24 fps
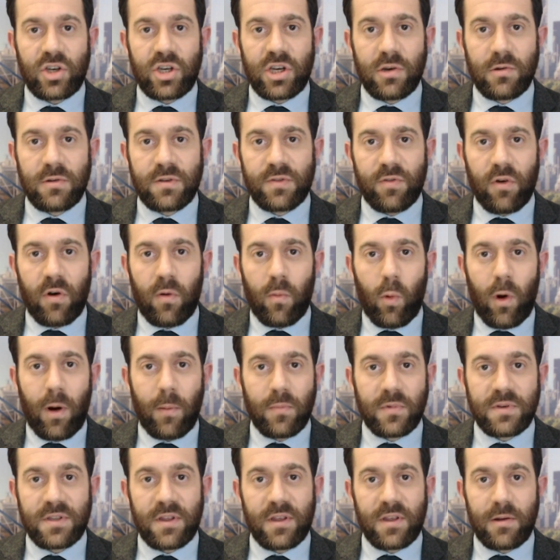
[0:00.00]
they could choose from.
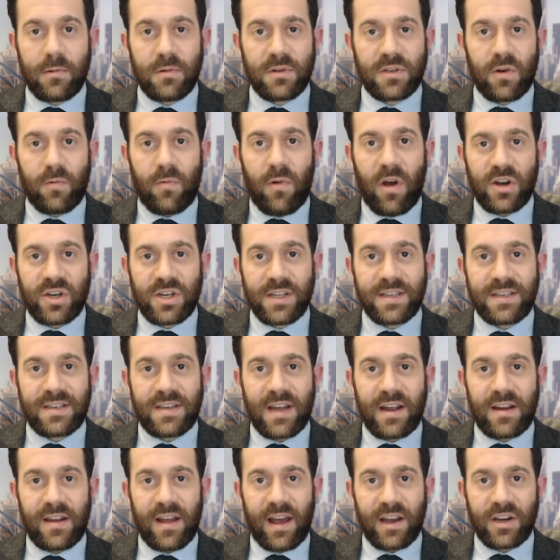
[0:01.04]
One was that it was a Russian
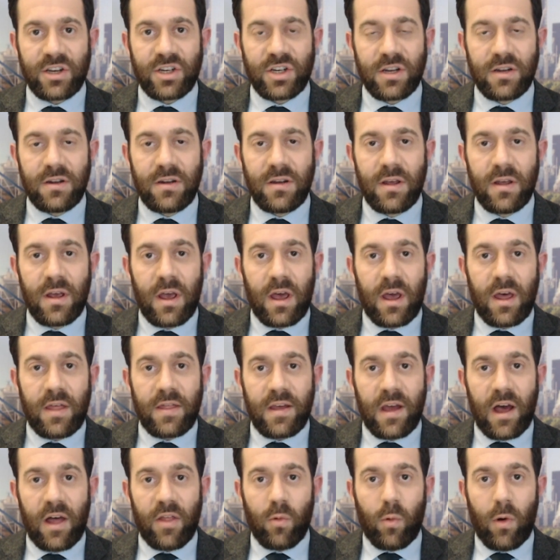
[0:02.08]
state action,
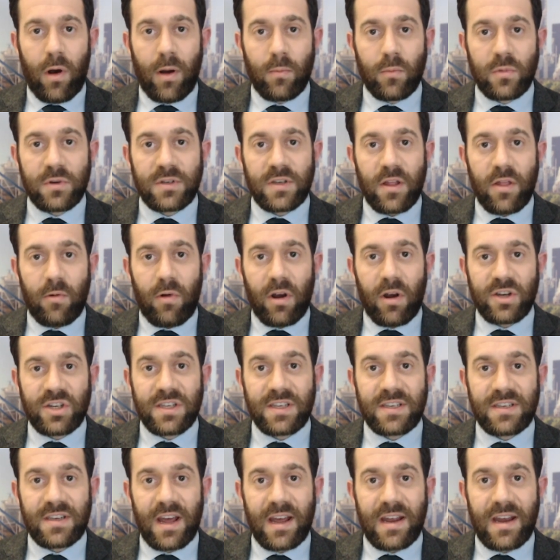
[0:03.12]
and the other one was that the
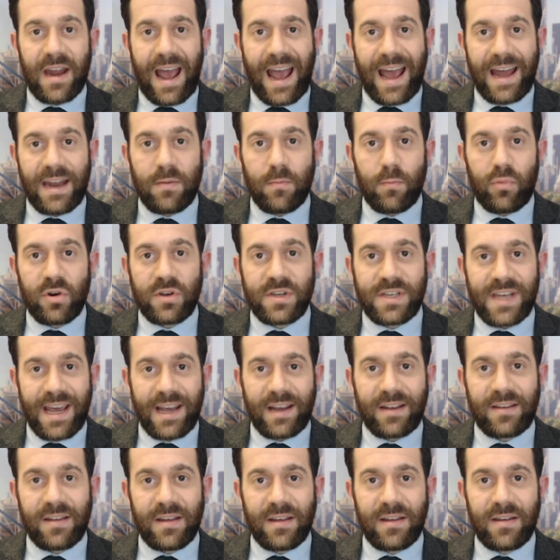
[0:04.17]
Russian state hadn't
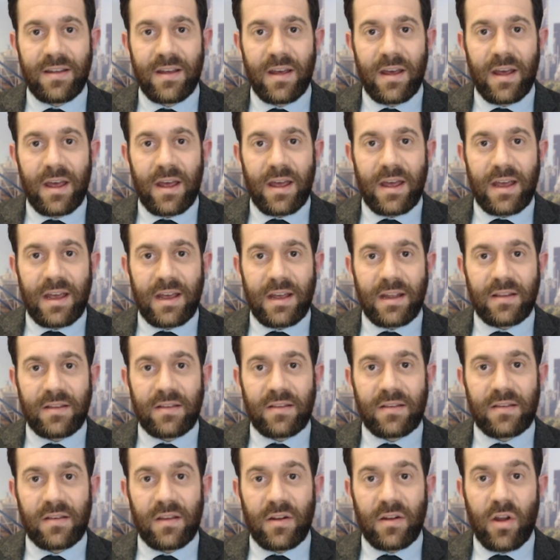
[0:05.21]
protected
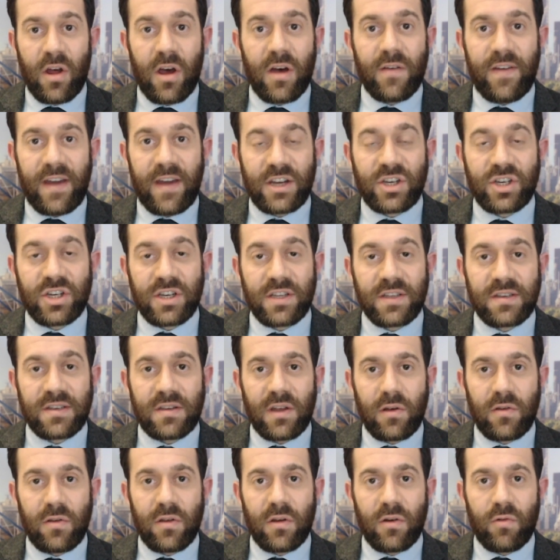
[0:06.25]
its nerve
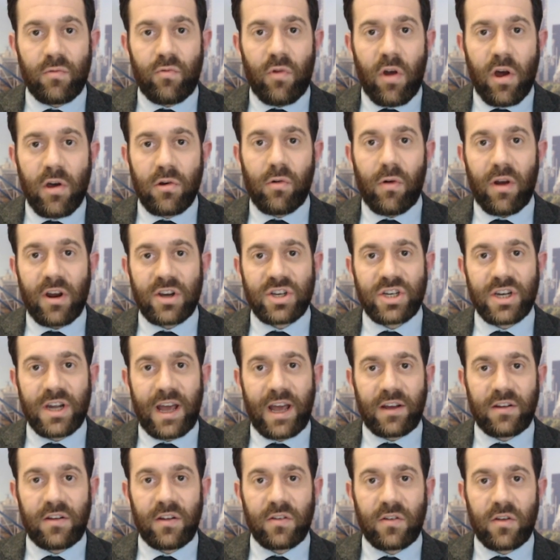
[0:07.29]
agents so that rogue Russian
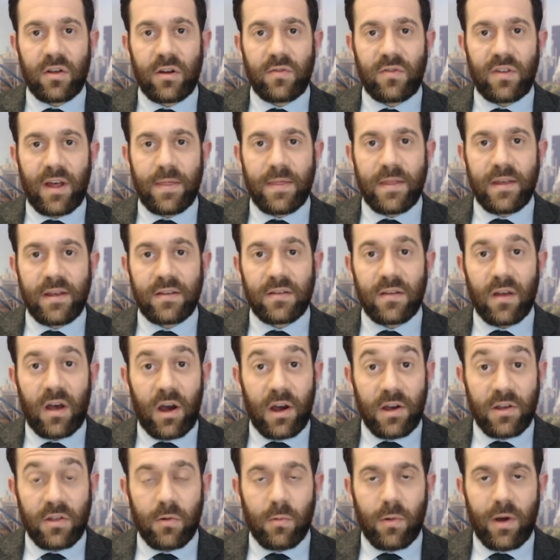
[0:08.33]
actors could have done this.
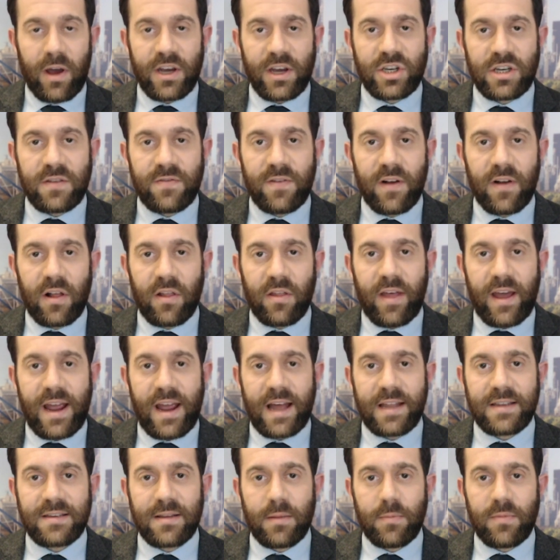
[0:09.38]
Either way, she felt
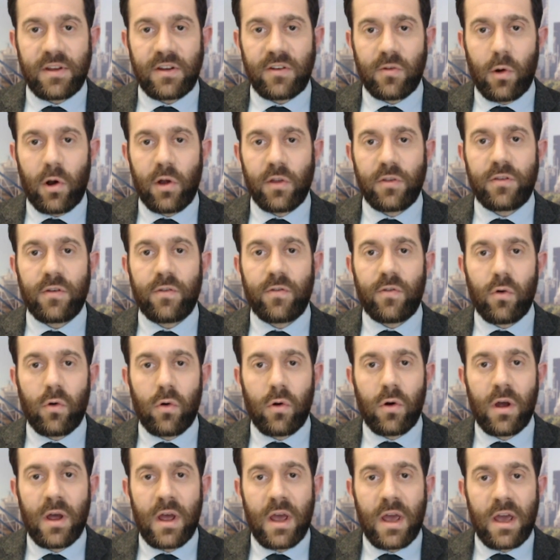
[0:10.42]
they had something to answer
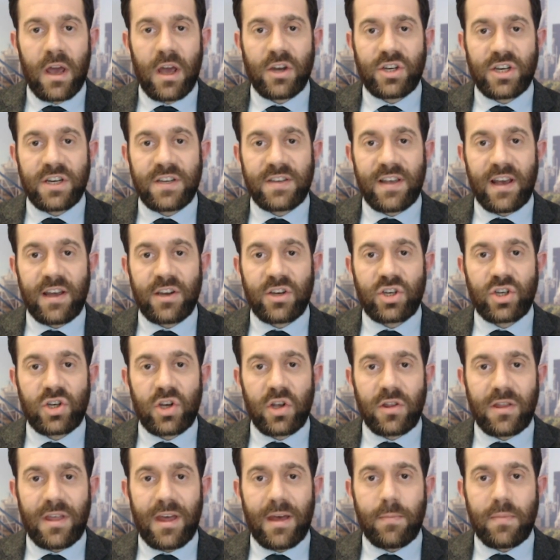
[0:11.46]
for, and she said,
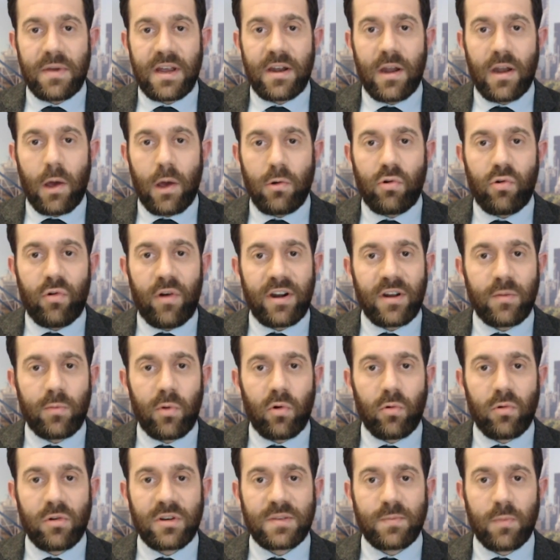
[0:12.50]
should there be no
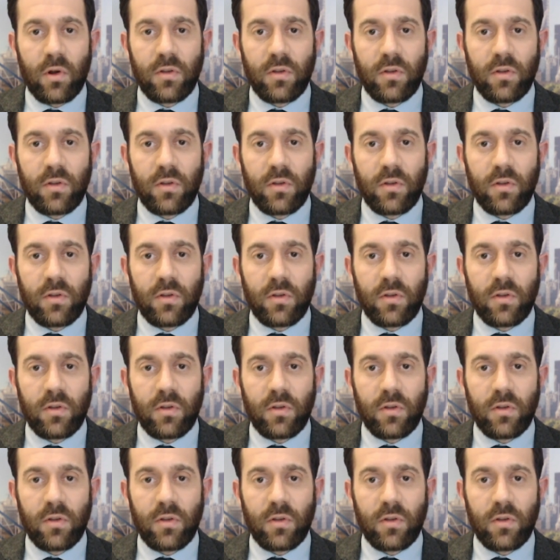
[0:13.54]
credible